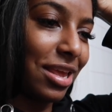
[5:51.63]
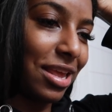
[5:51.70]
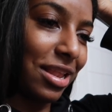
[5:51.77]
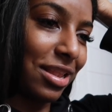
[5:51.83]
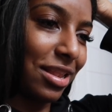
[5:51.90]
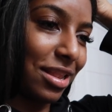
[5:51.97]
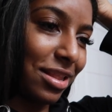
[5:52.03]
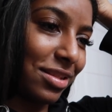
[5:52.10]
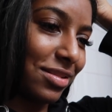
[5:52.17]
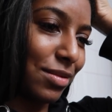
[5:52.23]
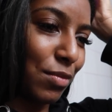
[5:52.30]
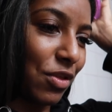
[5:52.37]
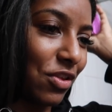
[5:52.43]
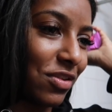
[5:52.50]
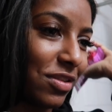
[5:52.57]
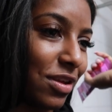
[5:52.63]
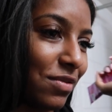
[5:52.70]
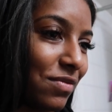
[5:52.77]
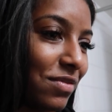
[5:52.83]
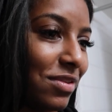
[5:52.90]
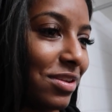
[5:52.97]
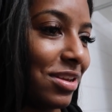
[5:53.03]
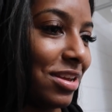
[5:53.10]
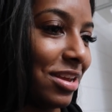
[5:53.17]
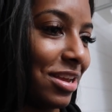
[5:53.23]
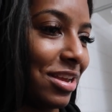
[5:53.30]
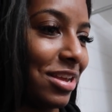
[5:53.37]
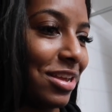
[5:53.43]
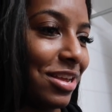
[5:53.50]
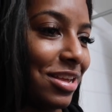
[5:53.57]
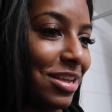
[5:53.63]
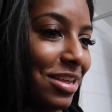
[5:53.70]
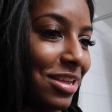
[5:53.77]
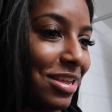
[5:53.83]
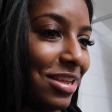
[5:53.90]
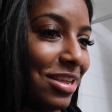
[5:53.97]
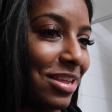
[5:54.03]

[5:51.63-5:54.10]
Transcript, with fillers: and some other stuff. Okay, let's see.